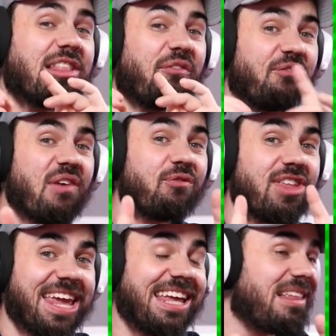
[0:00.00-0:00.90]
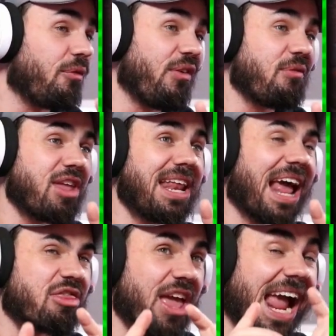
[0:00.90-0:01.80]
to level 15,
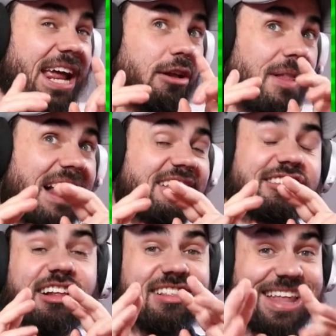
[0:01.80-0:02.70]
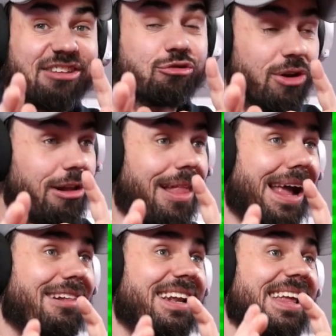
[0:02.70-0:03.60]
I think I can unlock the Celestial
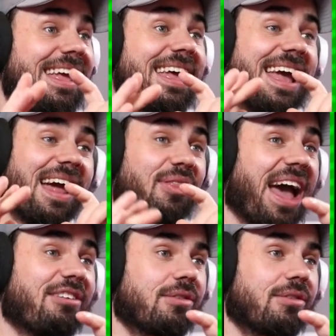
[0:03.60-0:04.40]
Island. And that...